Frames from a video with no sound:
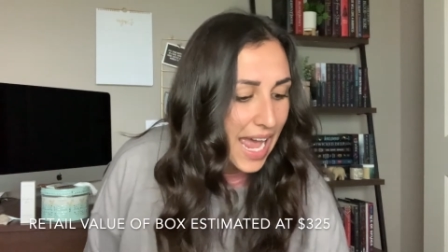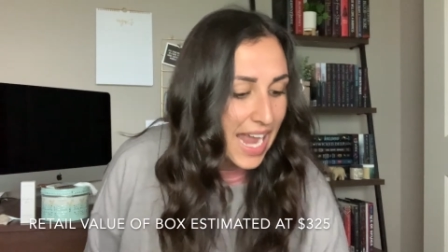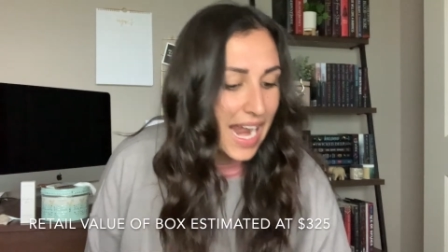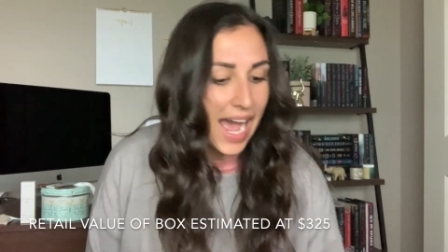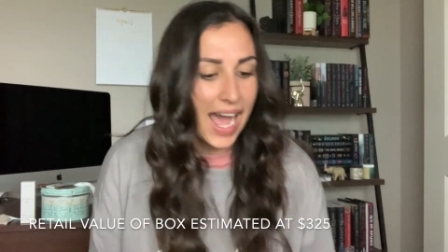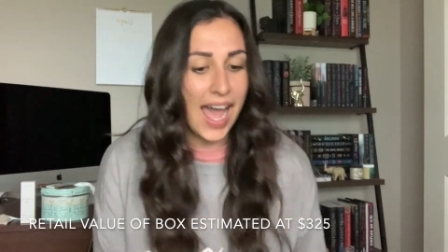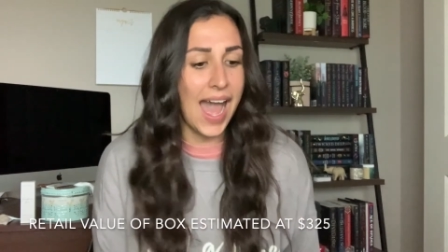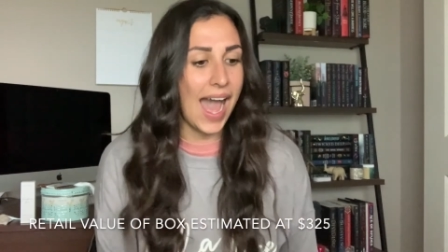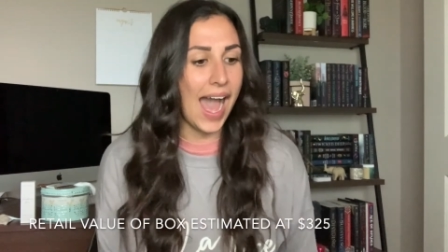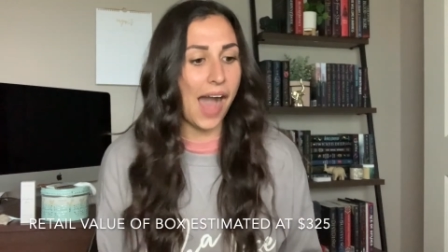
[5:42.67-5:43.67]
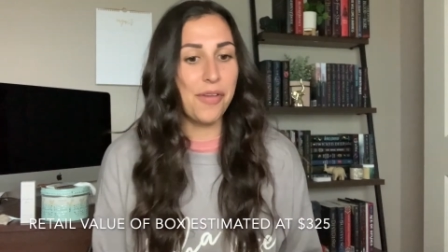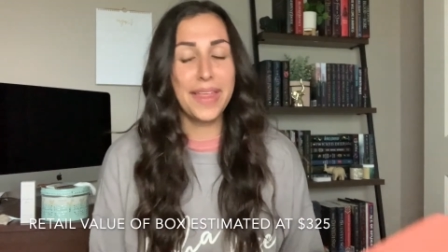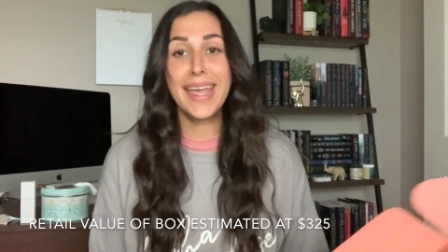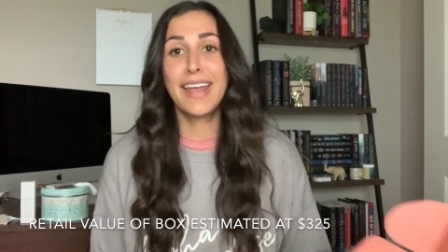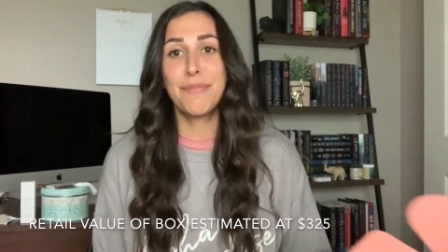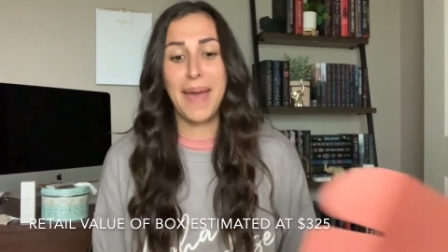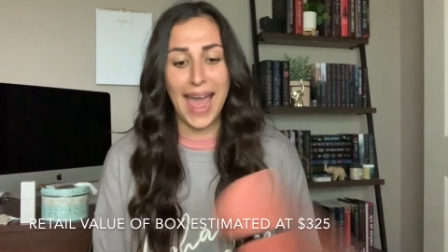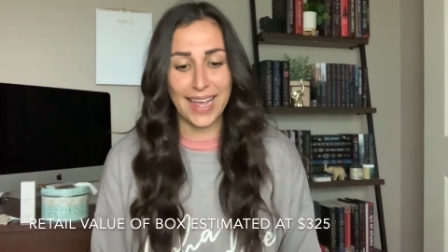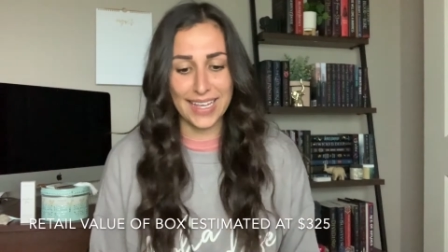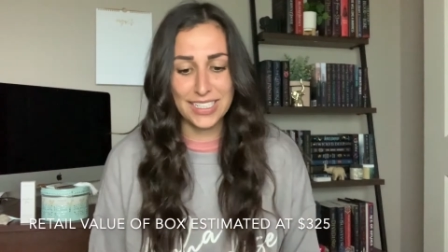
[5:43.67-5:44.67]
And how they can
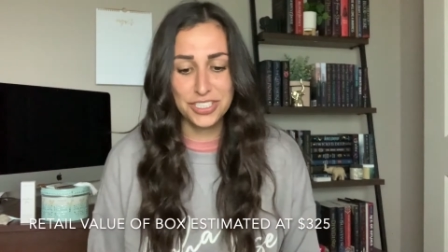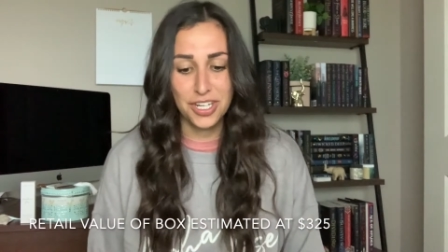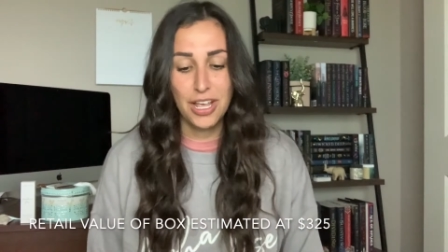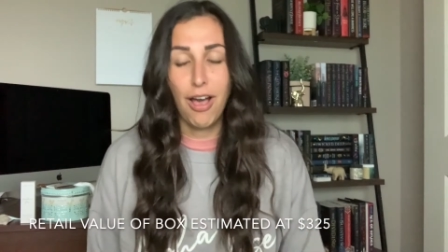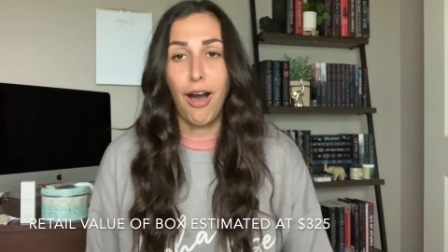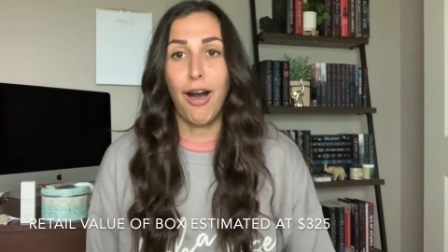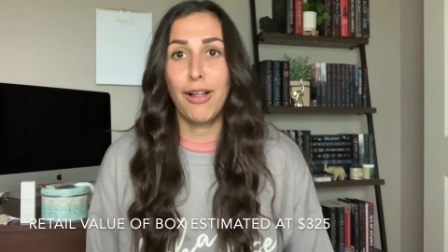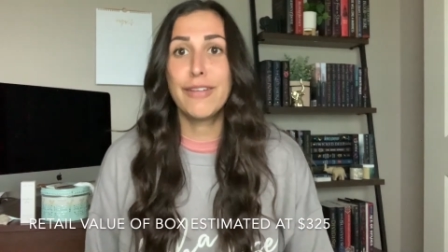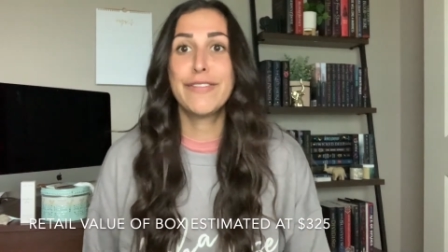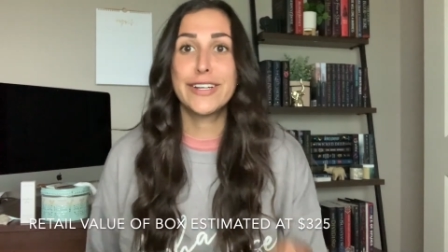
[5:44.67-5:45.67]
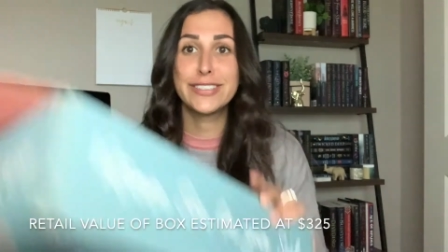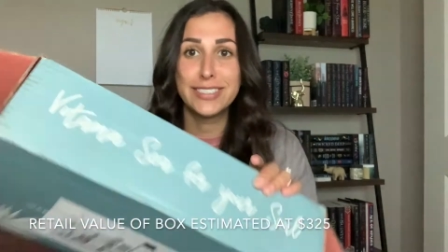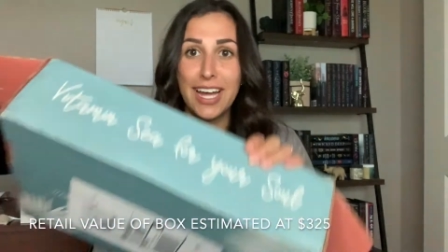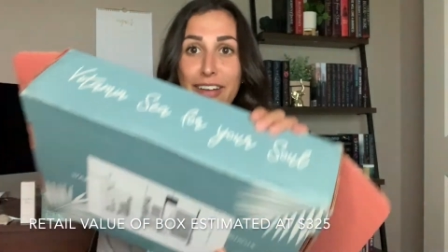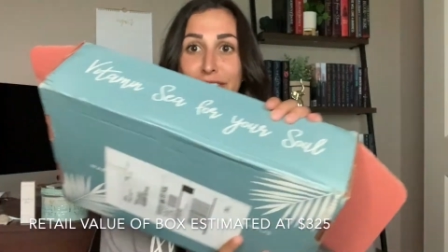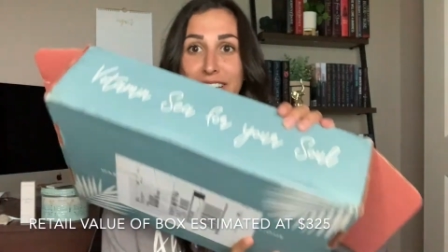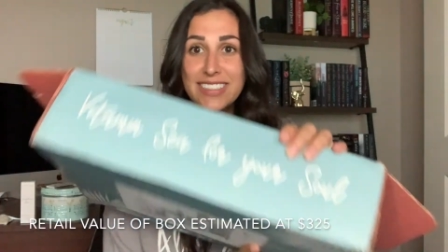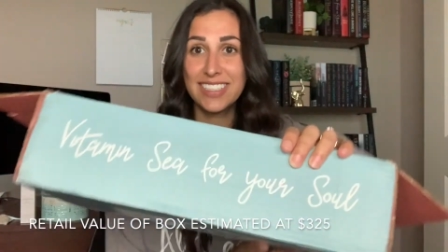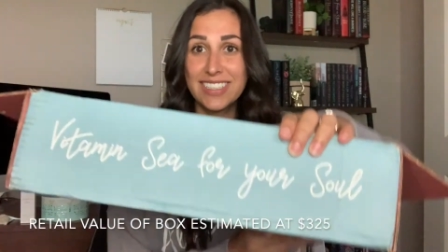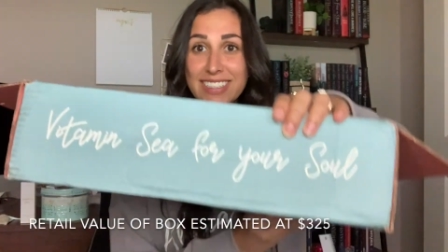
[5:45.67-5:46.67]
package all of their stuff
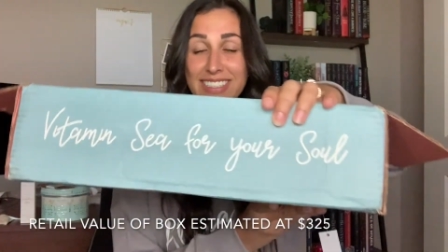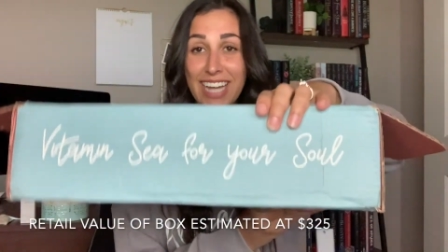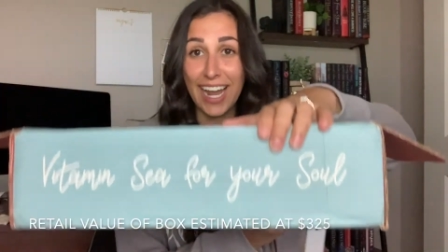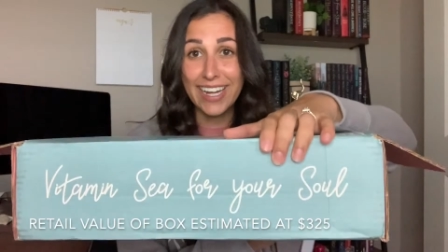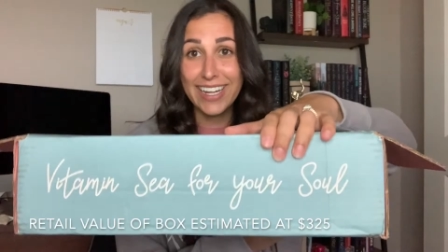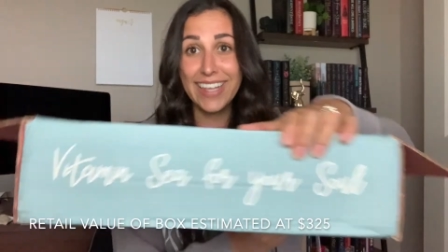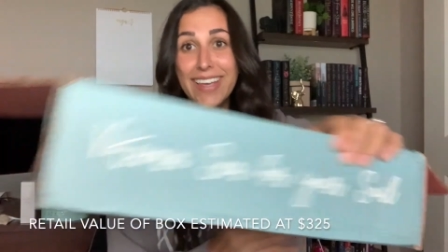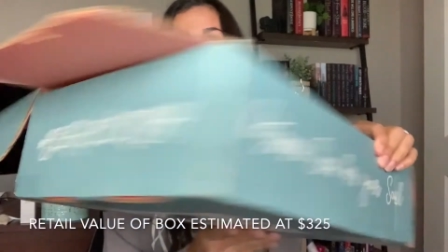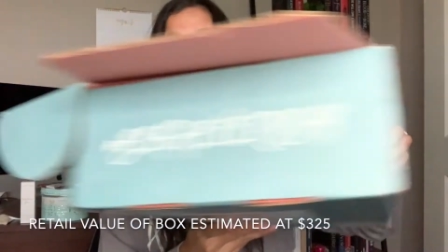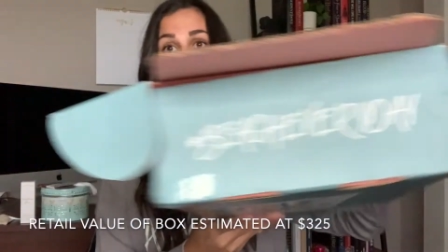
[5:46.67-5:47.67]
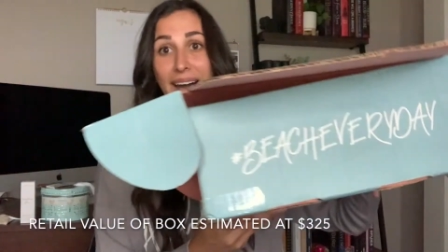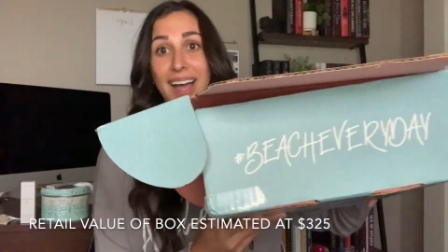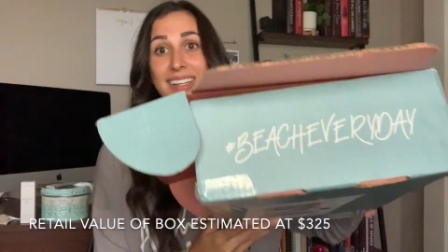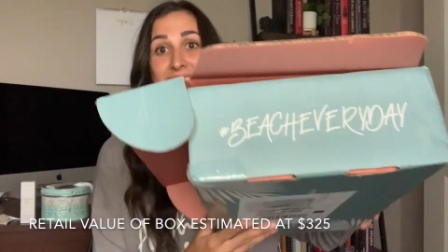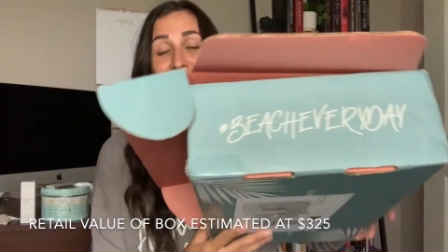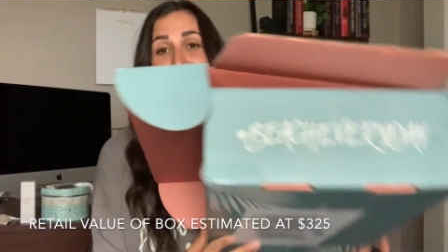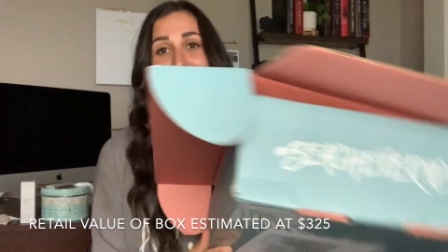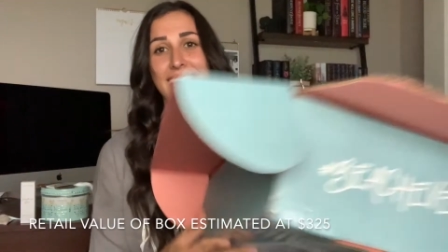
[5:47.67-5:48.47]
into this tiny box, like,